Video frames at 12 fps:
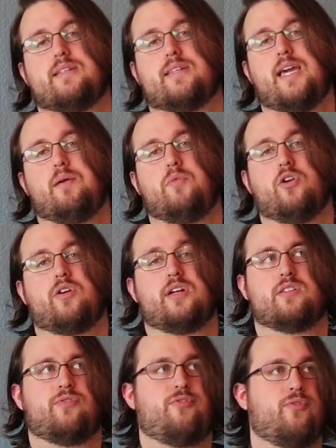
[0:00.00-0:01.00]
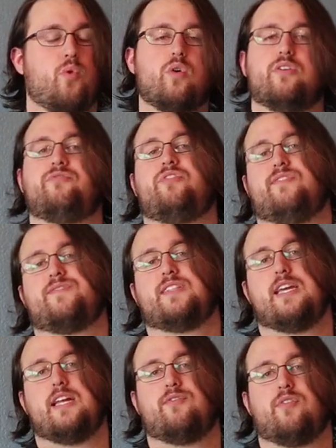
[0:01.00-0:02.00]
in this game, Dirk is
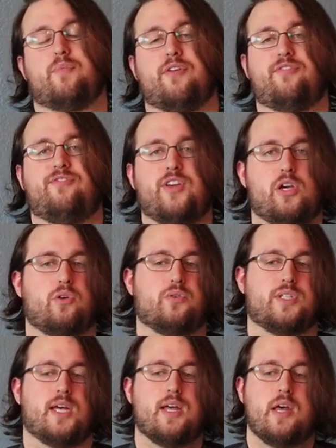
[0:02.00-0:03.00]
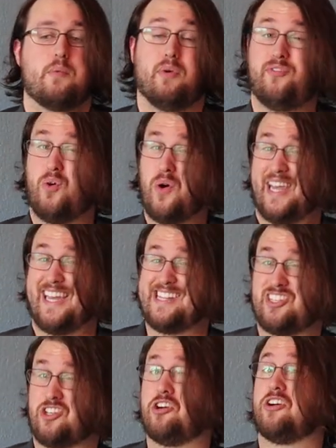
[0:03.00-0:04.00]
4-15 from the field. Before he
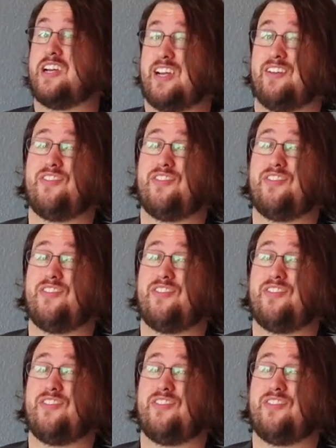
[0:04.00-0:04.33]
gets cooking